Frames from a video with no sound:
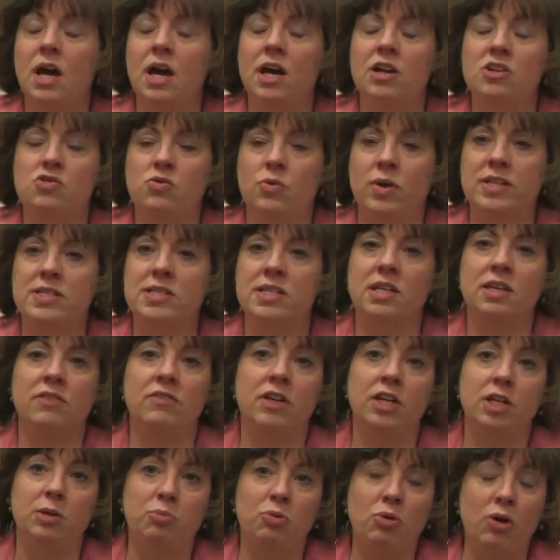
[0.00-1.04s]
addressing of
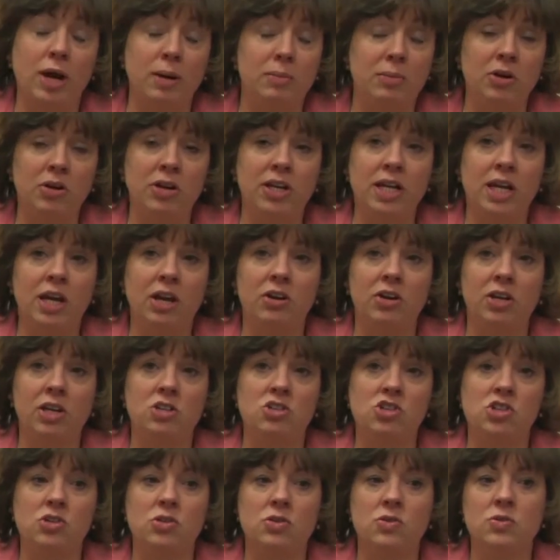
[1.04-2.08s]
any primary care
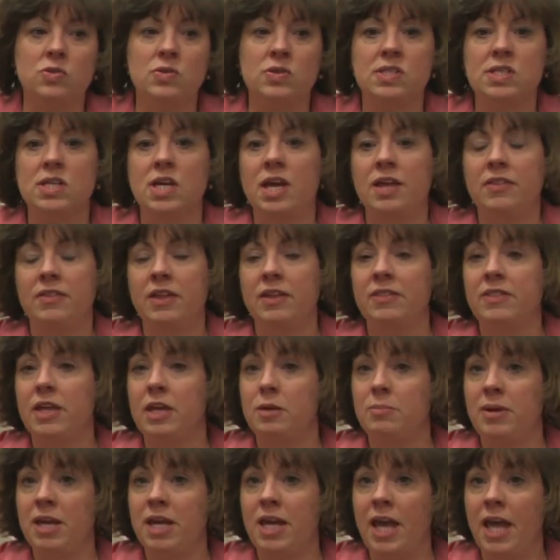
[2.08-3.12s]
issues that they
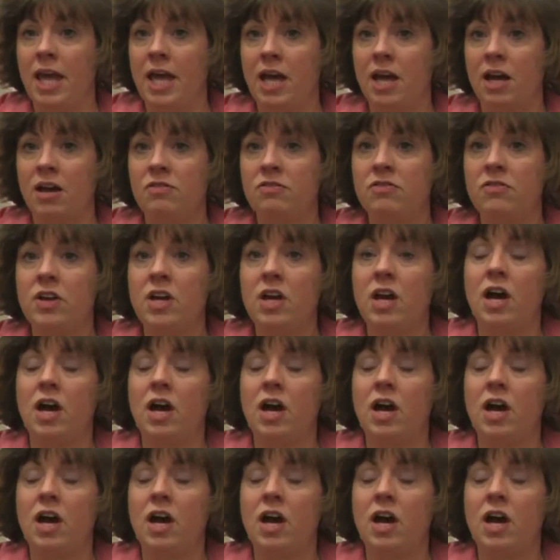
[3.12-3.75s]
may have,